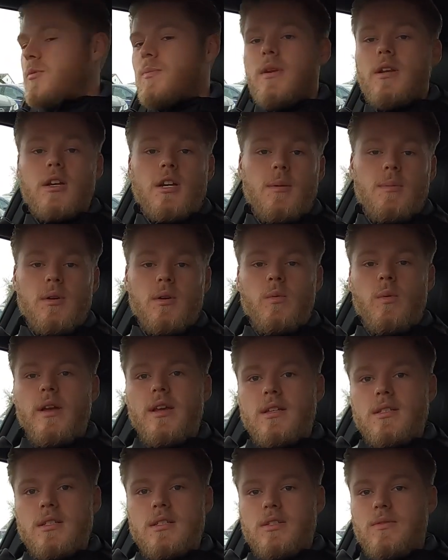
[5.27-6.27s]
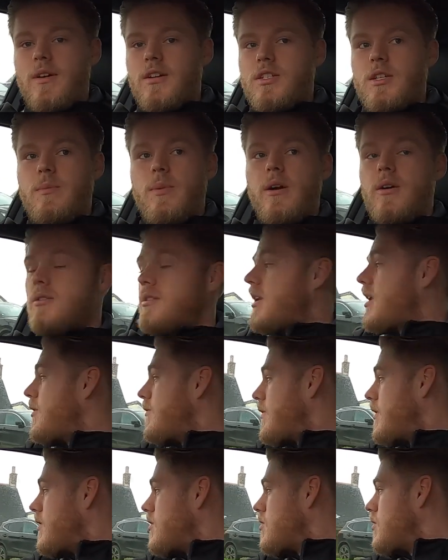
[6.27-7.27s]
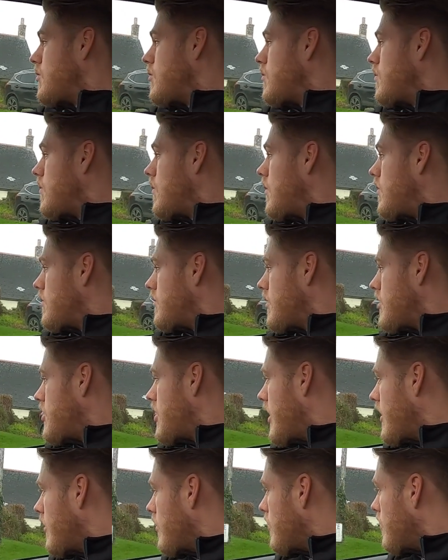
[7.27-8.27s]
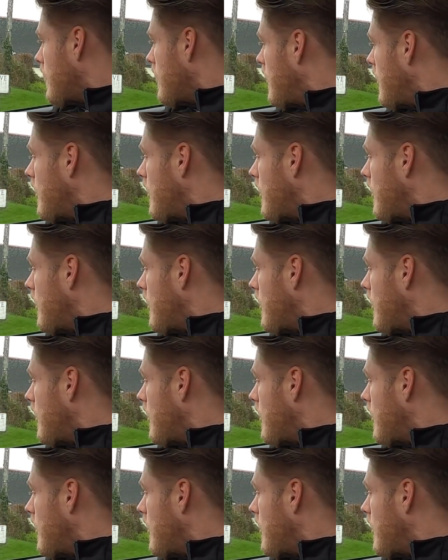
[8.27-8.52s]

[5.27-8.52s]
been a couple of weeks since I've actually posted anything at all on the channel.